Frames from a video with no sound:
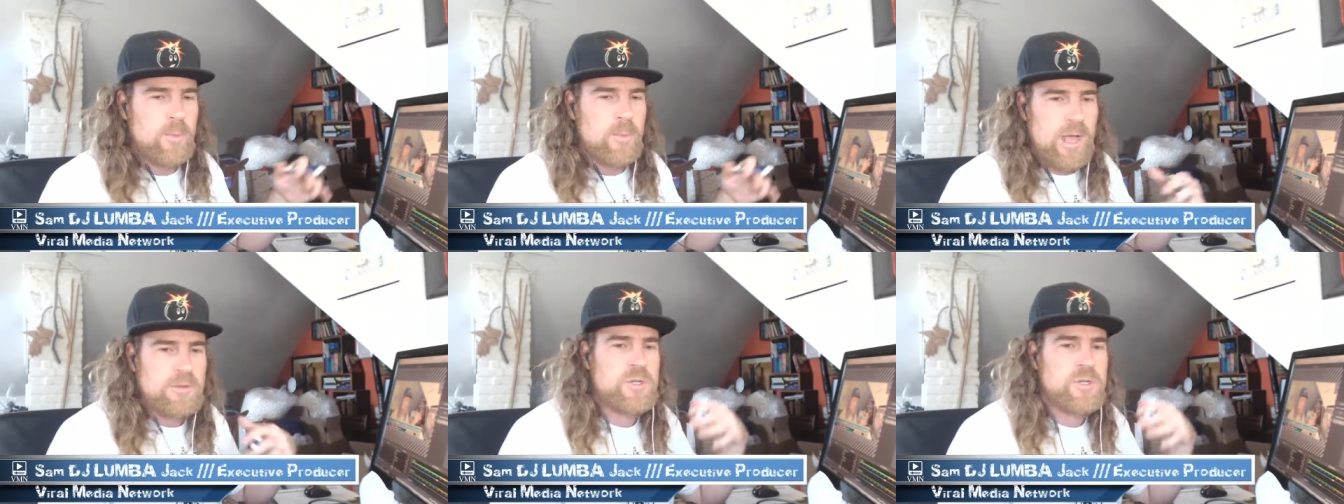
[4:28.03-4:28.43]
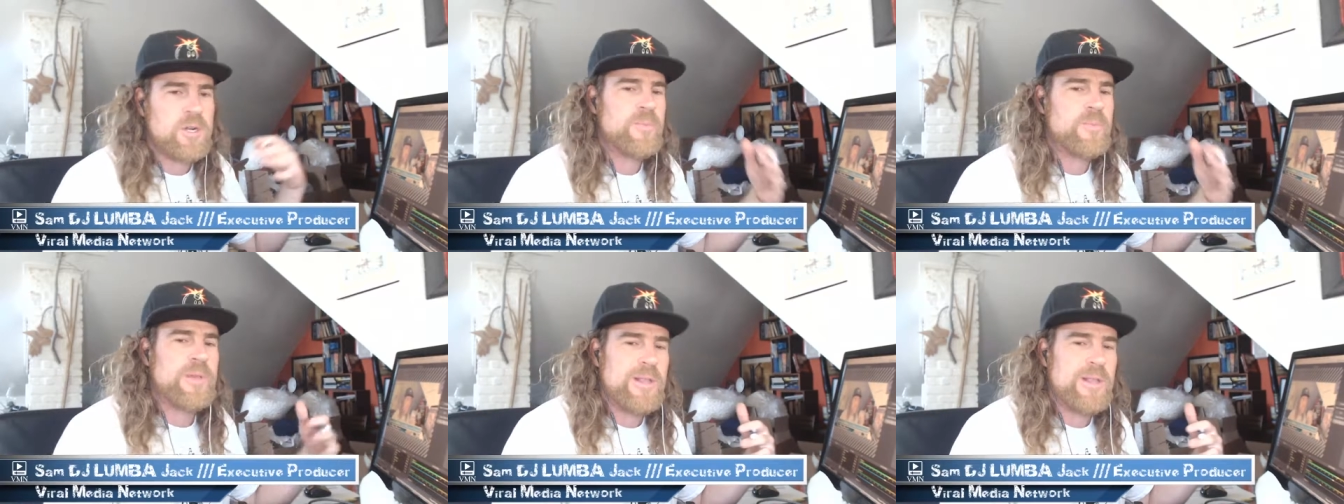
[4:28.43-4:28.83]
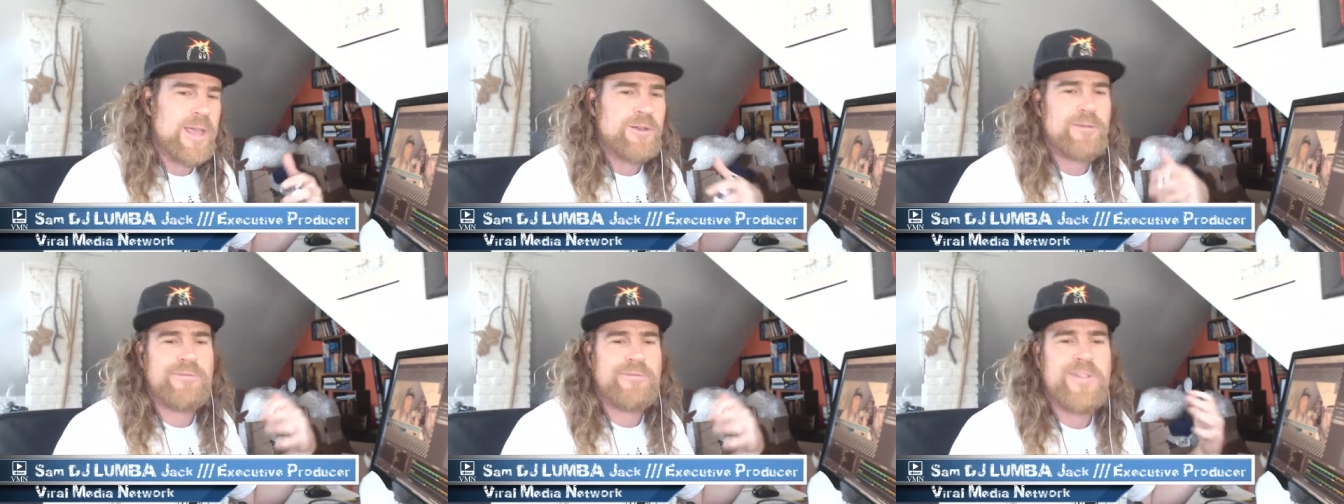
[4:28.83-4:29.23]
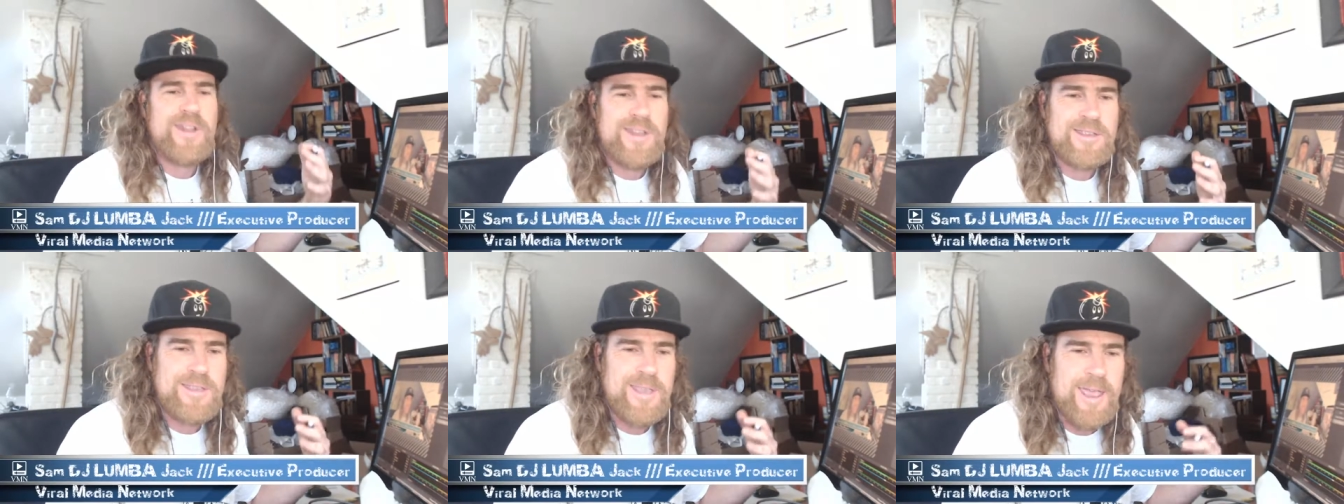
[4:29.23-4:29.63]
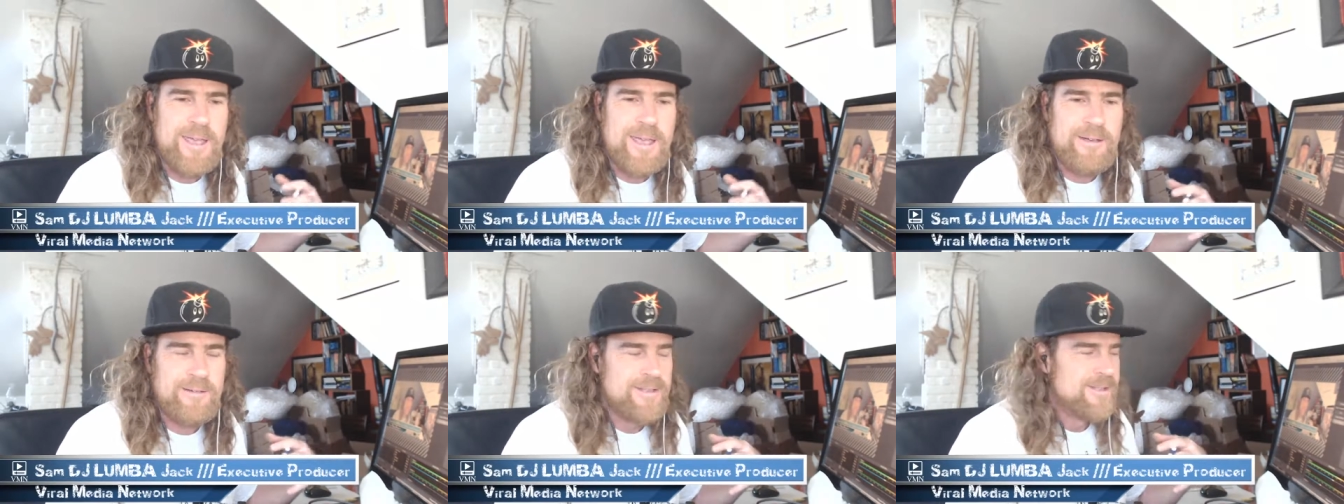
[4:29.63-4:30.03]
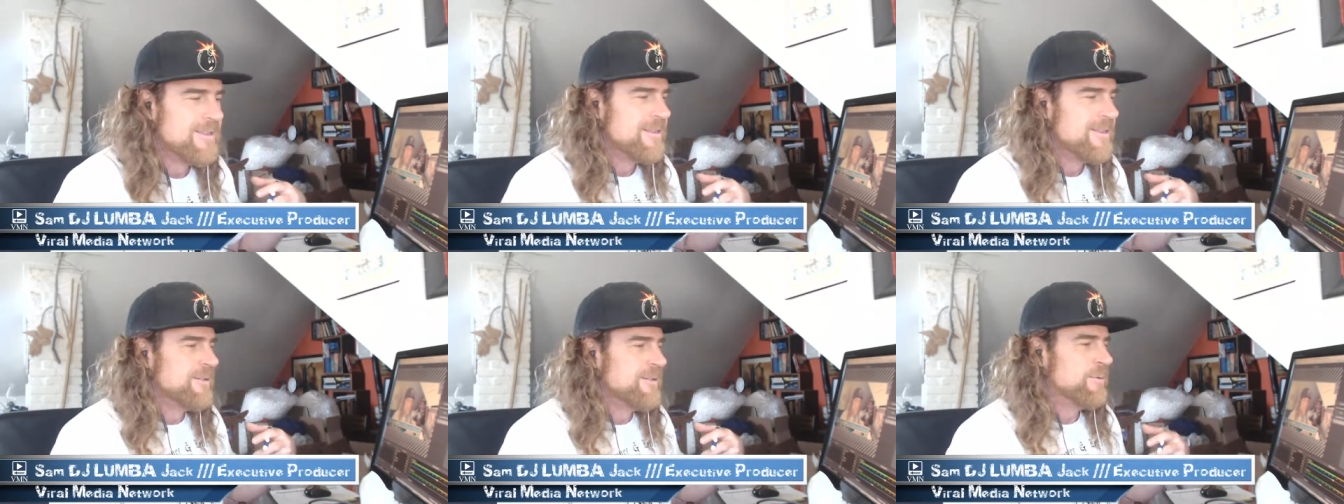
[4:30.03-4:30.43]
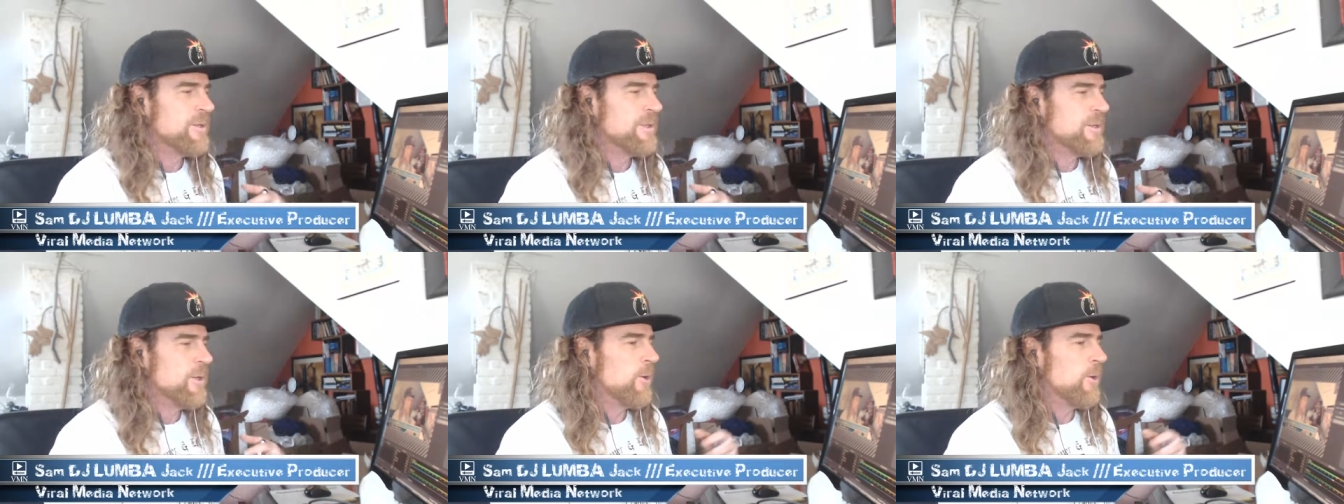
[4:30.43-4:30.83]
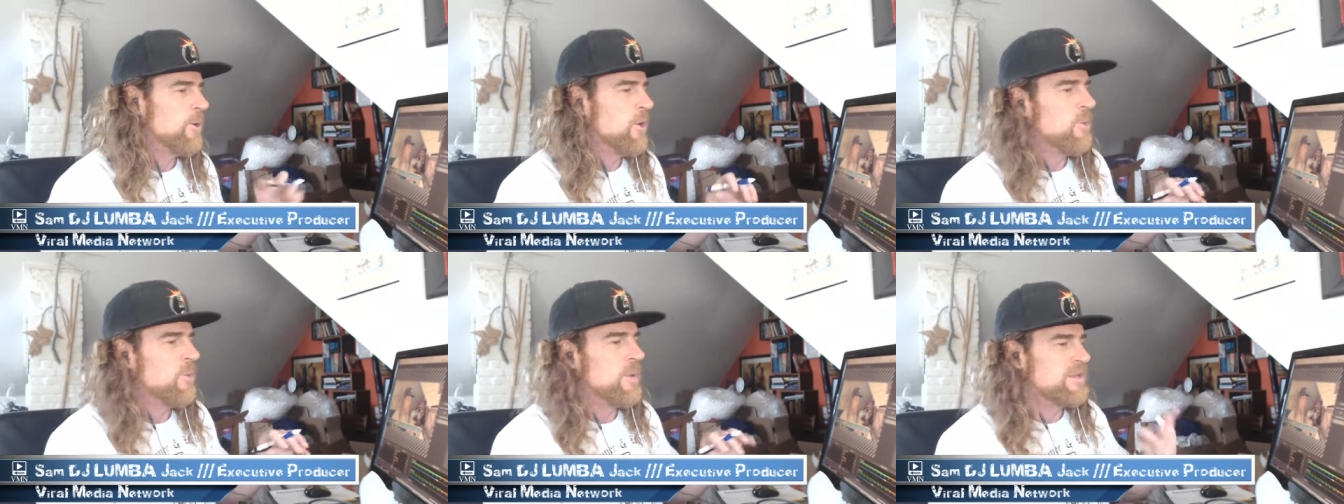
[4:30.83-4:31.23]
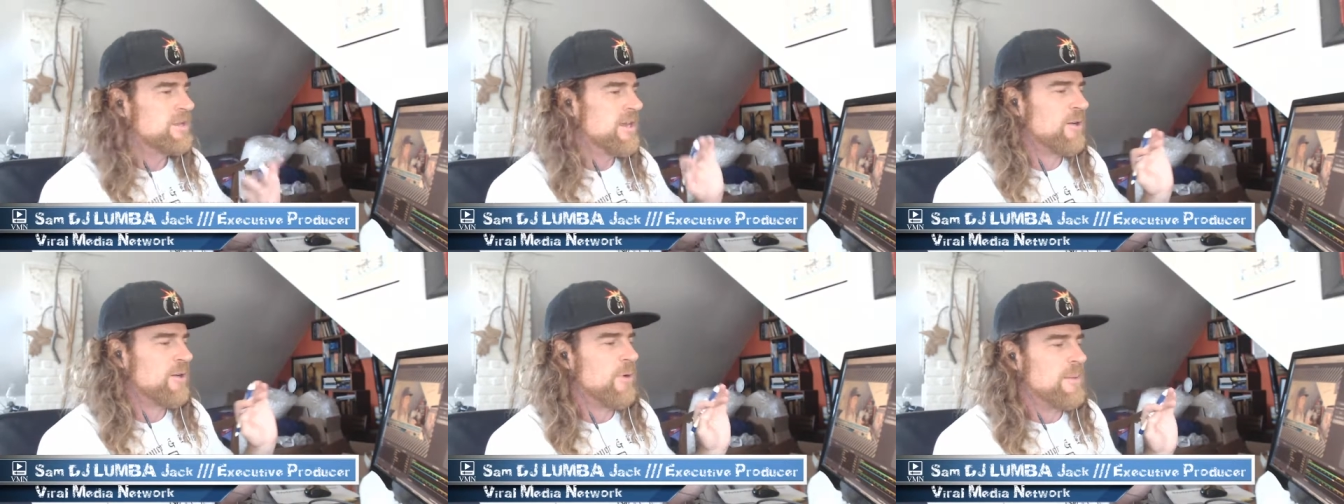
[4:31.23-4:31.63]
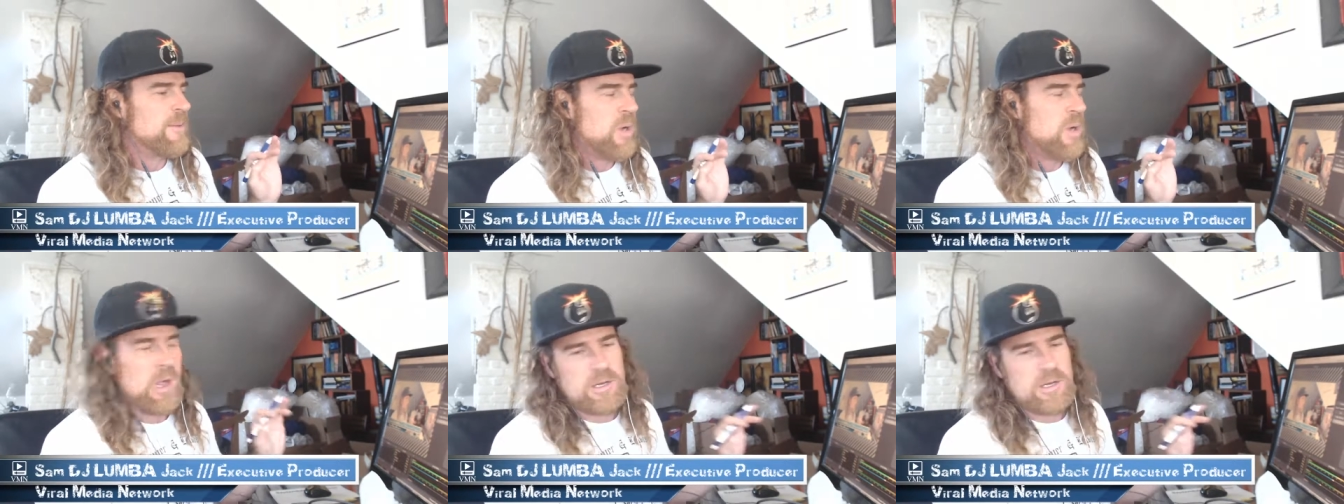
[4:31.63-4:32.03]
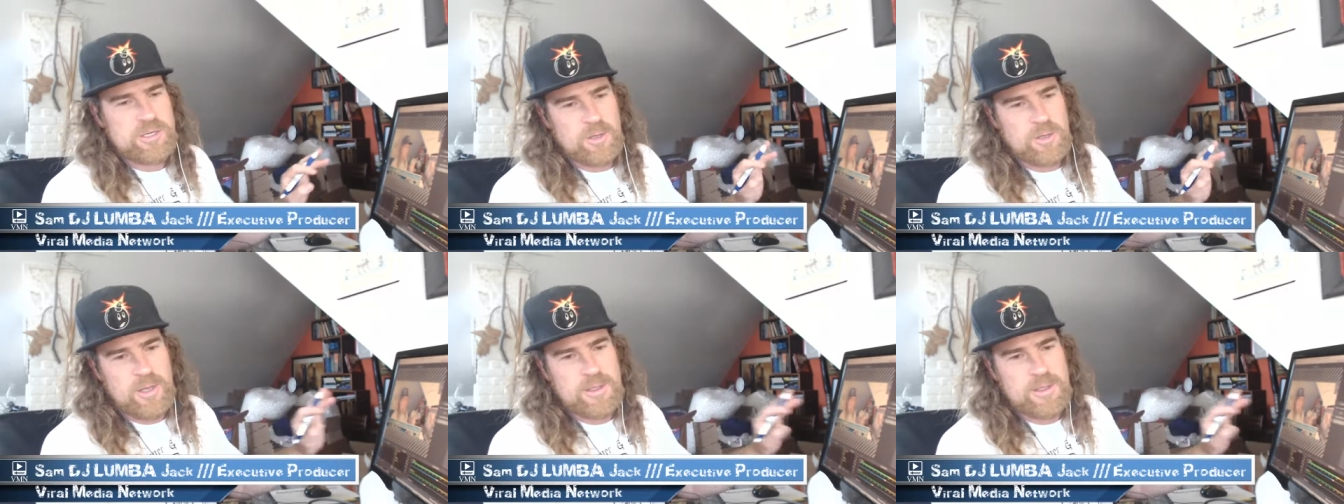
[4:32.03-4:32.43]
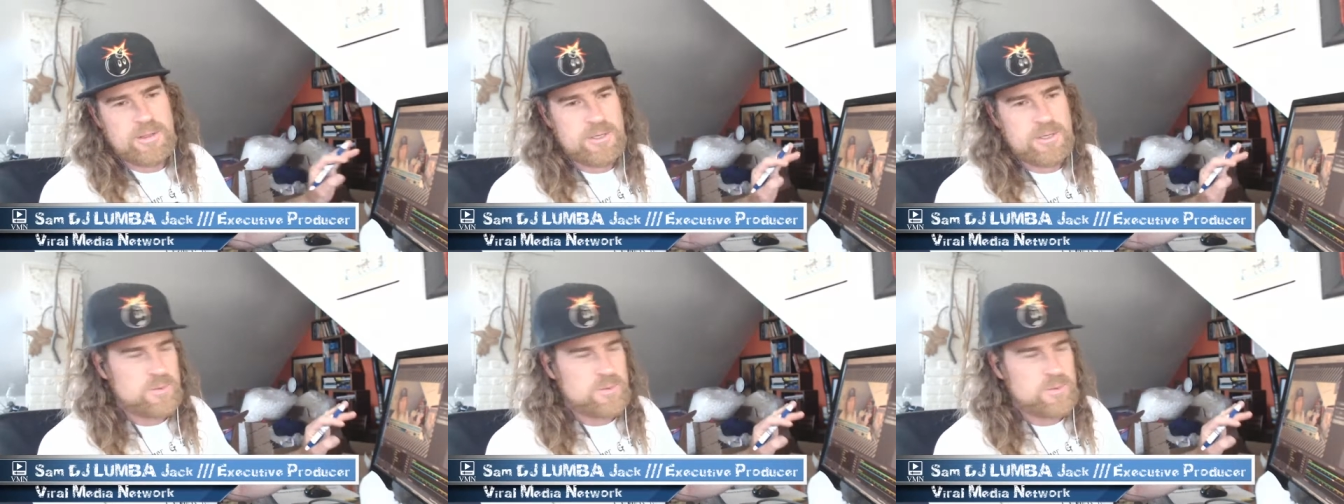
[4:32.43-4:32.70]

I was trying to be like graffiti style with the logo, but it's not quite polished. So I think this